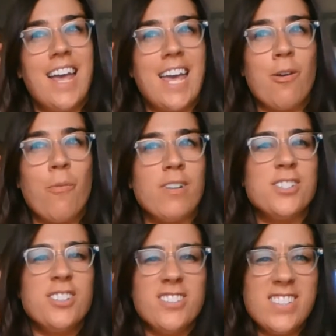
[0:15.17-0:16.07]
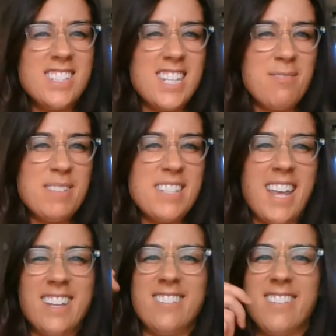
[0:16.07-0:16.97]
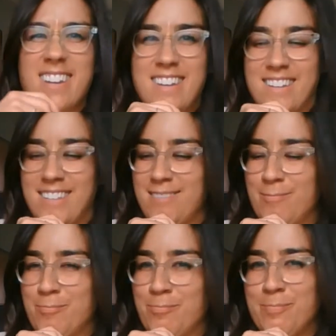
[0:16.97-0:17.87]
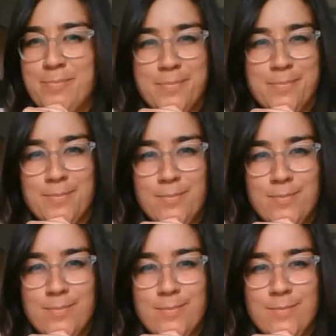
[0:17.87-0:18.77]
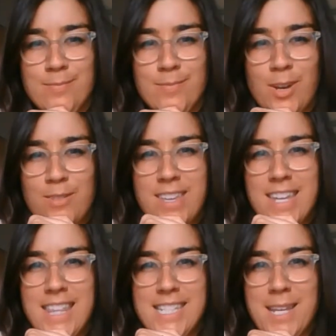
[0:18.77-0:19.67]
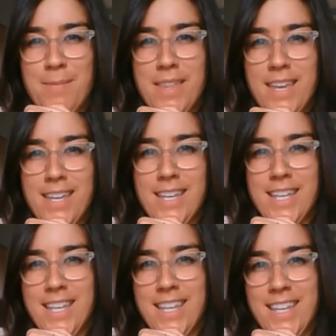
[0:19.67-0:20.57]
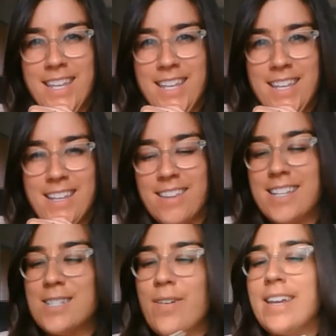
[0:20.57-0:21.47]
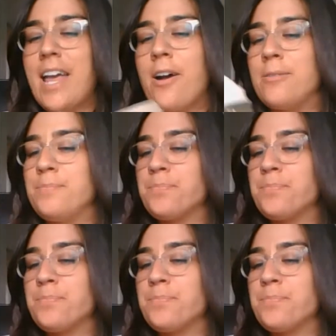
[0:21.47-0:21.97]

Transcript: I wonder if his name is Henry. Hmm. Are you thinking the same thing? Let's find out.